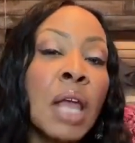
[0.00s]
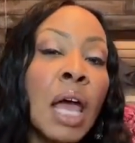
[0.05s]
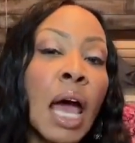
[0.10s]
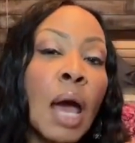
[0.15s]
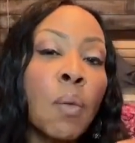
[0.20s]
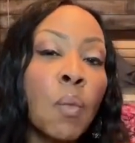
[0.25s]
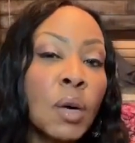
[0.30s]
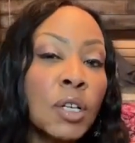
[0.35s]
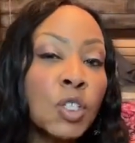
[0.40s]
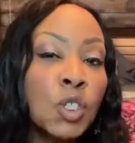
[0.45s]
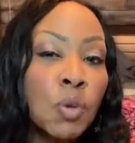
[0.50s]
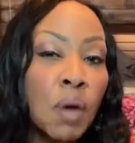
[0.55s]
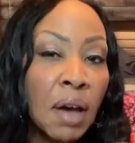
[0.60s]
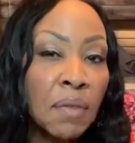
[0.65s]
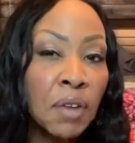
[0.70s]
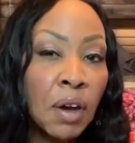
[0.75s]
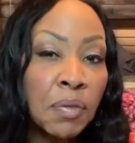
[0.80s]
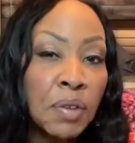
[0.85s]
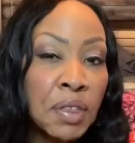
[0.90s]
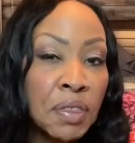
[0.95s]
And once you have
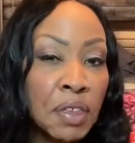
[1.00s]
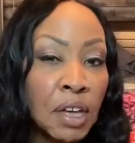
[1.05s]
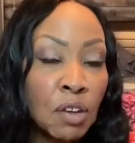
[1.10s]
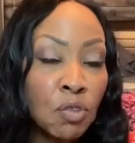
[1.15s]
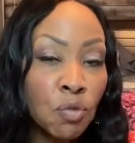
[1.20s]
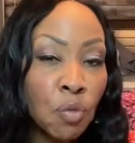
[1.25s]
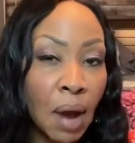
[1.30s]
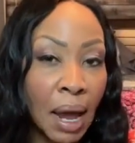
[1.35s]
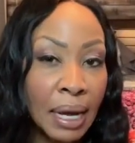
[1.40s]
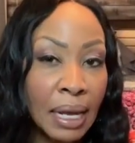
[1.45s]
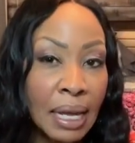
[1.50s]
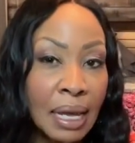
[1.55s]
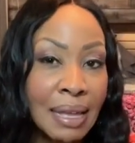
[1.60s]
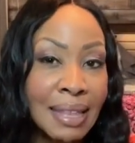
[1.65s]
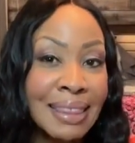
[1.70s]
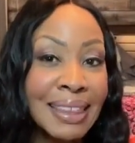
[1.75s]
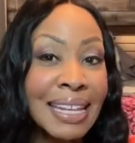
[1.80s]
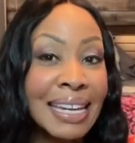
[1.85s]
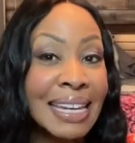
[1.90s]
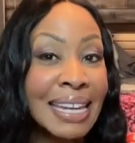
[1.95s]
everything ready,
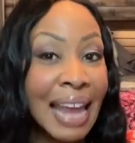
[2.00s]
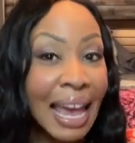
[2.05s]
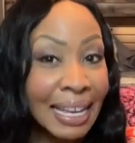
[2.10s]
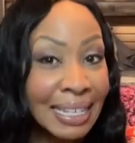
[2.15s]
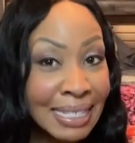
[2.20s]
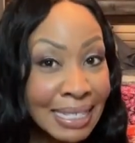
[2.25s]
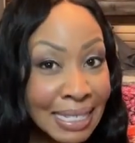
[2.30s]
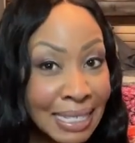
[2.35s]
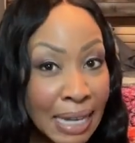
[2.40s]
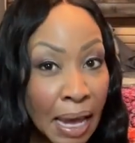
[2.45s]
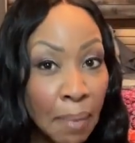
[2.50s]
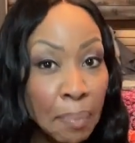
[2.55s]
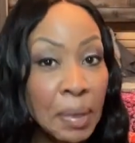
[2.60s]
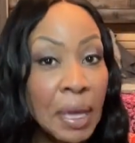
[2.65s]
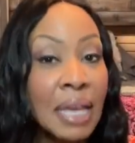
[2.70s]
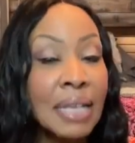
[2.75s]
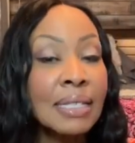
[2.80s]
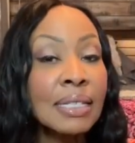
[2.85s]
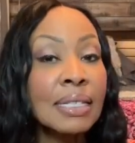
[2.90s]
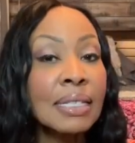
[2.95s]
the next step
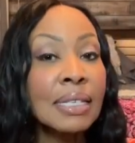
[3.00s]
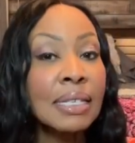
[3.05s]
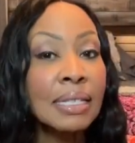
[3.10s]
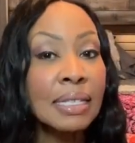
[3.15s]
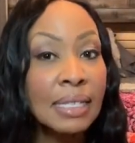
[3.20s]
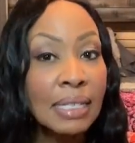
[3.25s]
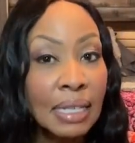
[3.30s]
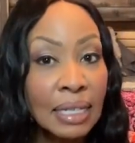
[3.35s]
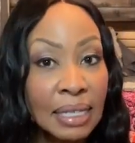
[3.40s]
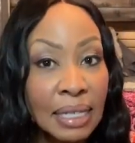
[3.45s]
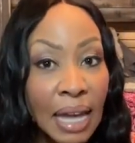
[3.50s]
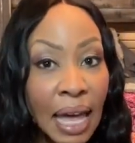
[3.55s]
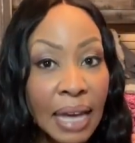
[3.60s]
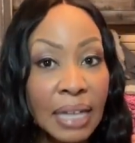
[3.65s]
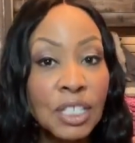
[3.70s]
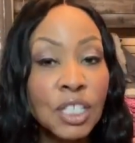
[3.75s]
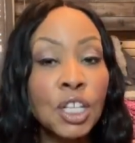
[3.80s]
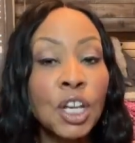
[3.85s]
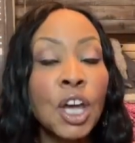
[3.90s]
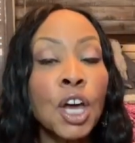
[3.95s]
is to
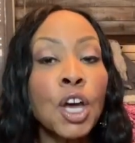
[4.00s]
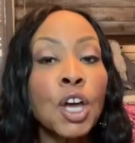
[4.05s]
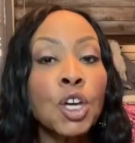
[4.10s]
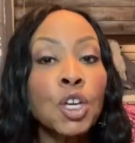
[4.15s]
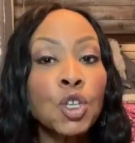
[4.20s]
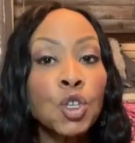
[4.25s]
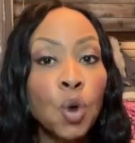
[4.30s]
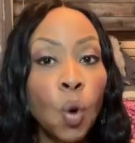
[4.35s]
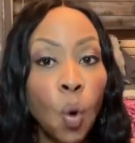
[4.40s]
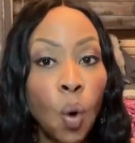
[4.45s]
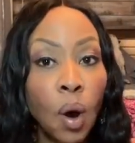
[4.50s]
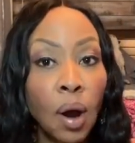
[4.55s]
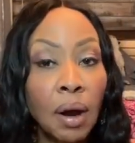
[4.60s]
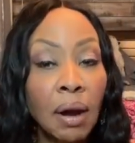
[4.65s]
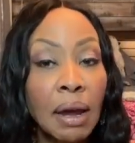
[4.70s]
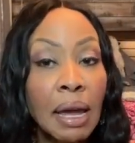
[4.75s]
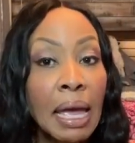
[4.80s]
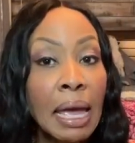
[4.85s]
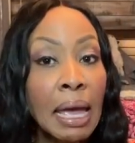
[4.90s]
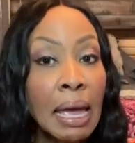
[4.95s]
select
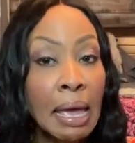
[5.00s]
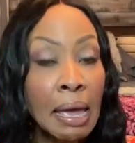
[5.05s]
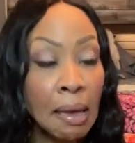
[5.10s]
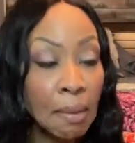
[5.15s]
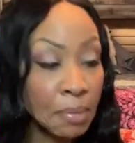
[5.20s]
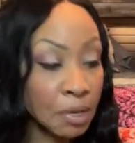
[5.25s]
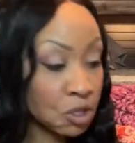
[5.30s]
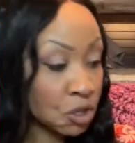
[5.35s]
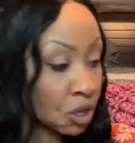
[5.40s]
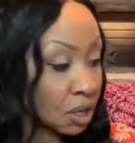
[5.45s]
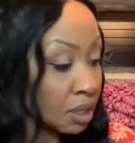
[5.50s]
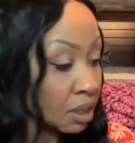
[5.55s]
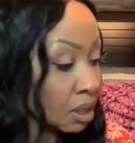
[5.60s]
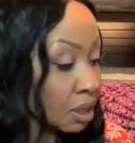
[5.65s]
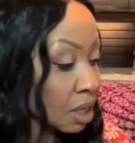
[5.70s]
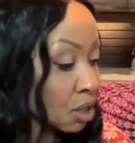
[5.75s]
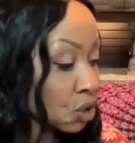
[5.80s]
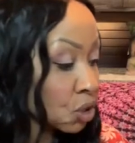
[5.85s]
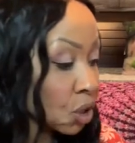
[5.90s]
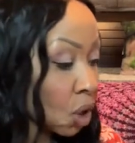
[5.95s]
your
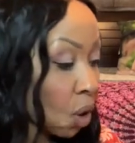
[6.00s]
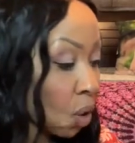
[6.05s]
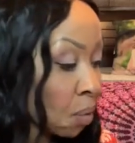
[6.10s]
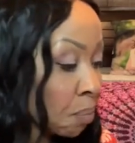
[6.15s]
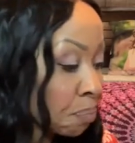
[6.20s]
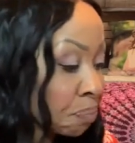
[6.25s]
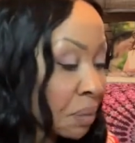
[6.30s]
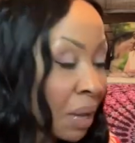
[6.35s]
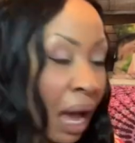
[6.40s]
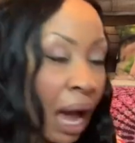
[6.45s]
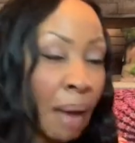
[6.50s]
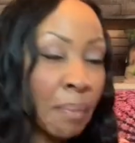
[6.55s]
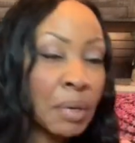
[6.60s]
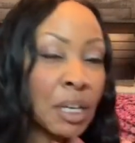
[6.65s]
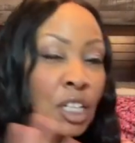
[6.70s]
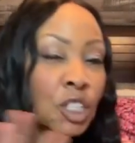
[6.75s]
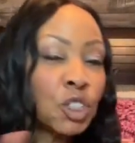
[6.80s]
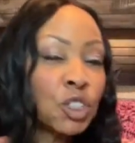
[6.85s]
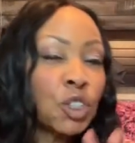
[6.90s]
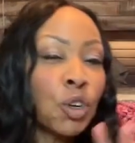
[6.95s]
images. So I'm
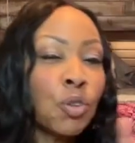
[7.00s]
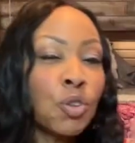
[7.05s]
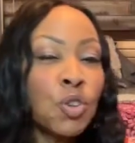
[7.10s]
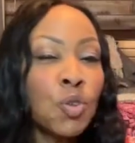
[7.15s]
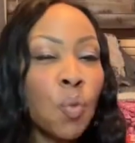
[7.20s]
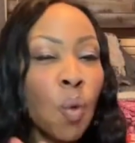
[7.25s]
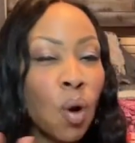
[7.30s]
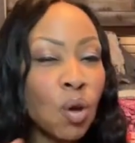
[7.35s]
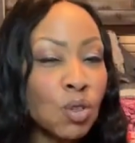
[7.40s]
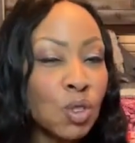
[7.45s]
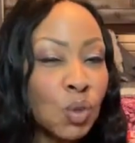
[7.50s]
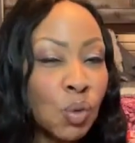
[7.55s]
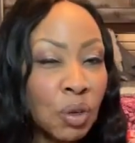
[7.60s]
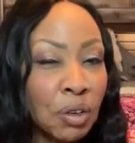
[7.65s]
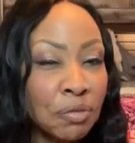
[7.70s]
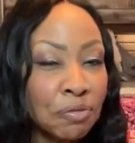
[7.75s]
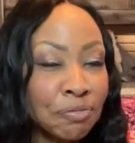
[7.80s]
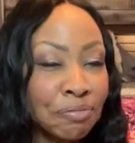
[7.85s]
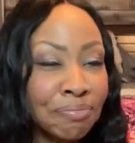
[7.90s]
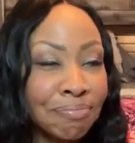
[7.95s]
going to show you all sort
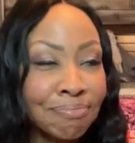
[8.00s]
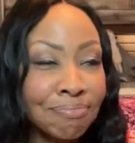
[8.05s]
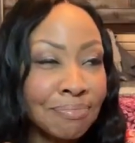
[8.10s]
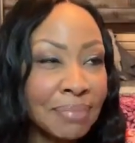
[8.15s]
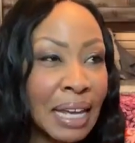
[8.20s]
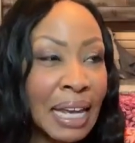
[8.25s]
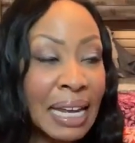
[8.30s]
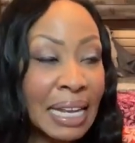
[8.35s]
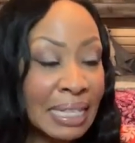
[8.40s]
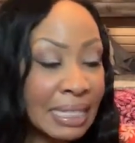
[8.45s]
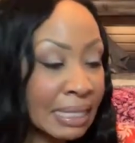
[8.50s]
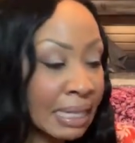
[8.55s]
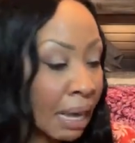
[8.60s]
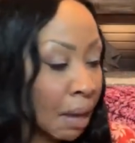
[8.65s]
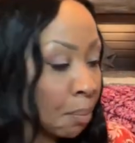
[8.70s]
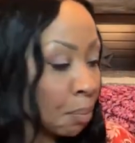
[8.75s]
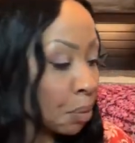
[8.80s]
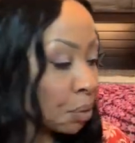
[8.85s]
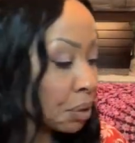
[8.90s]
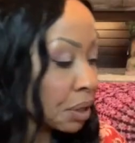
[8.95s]
of an
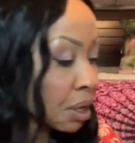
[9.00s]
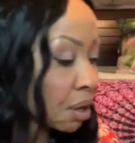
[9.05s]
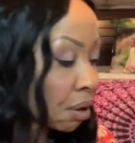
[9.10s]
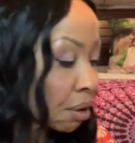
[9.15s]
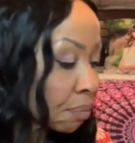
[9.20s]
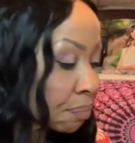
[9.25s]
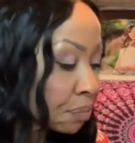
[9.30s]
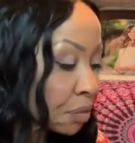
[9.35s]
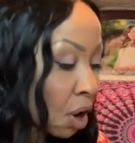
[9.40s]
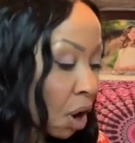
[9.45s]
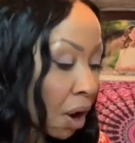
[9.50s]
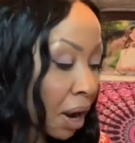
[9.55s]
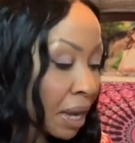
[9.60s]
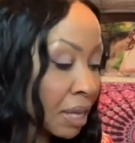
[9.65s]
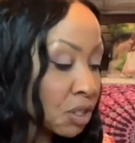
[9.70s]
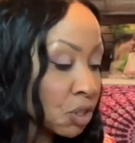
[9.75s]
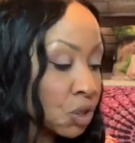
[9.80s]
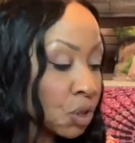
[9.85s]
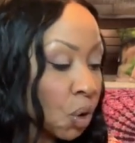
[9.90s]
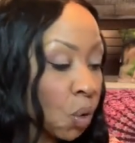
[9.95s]
example here. All
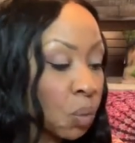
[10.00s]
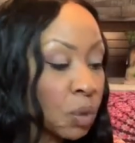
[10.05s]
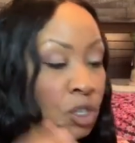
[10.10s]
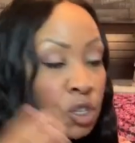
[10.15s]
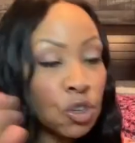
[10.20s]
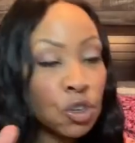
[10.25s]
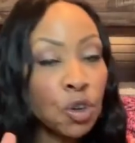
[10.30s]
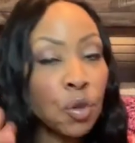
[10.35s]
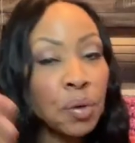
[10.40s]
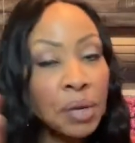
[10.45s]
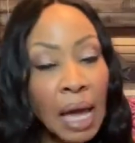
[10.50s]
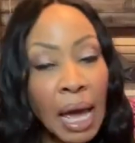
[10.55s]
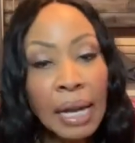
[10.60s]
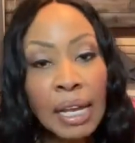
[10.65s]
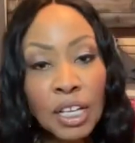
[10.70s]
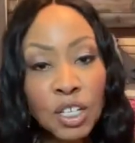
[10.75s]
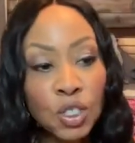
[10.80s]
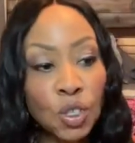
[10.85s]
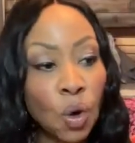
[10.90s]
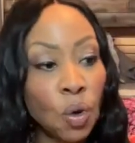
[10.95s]
right. So when you're
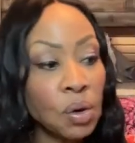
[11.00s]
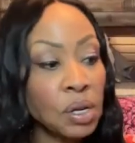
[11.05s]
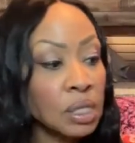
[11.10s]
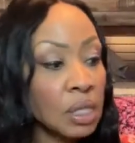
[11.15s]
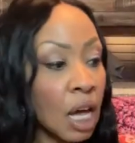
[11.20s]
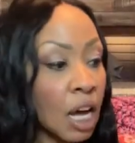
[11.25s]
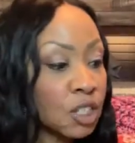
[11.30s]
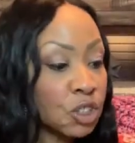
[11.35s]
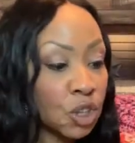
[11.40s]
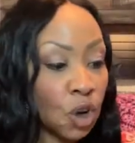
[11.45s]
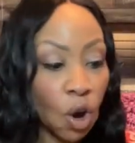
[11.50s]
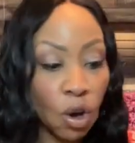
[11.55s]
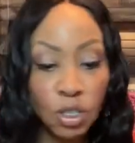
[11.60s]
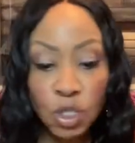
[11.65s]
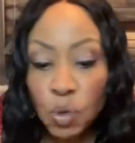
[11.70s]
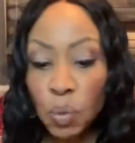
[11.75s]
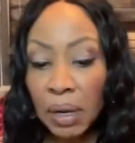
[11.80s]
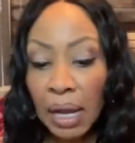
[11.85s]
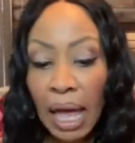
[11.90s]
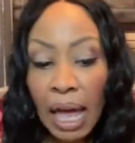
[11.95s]
creating soul collage cards,
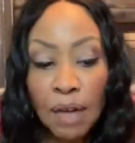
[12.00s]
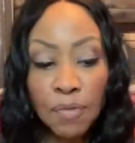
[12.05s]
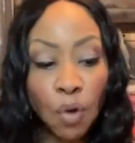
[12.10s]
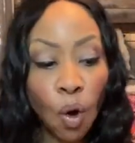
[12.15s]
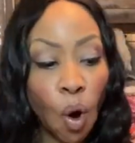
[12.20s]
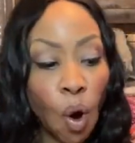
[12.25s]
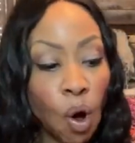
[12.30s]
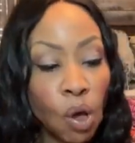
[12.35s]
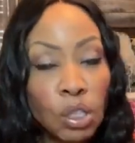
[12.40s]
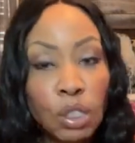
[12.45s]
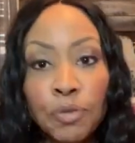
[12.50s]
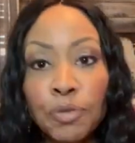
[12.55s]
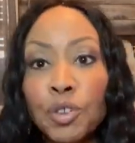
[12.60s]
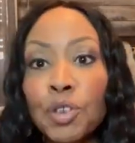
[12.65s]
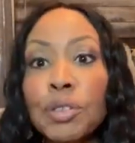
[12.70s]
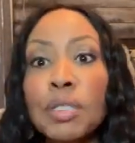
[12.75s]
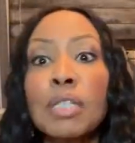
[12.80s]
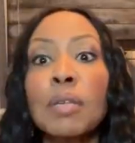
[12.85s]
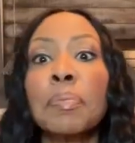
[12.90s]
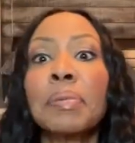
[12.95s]
you want to have all of your
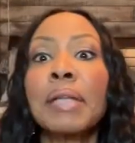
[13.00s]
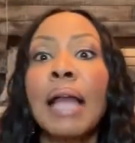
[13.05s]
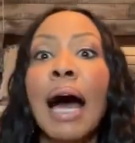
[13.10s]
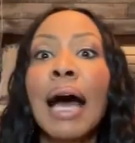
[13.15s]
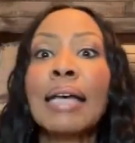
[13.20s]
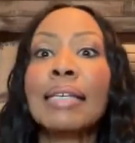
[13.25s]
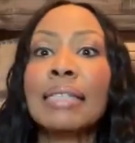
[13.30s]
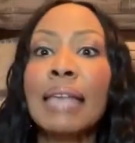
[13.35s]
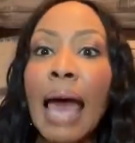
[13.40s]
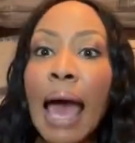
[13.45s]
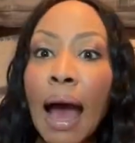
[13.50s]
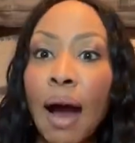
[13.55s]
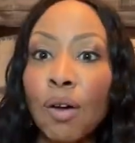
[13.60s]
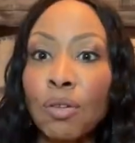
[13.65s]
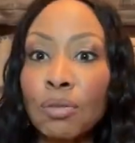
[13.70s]
supplies out,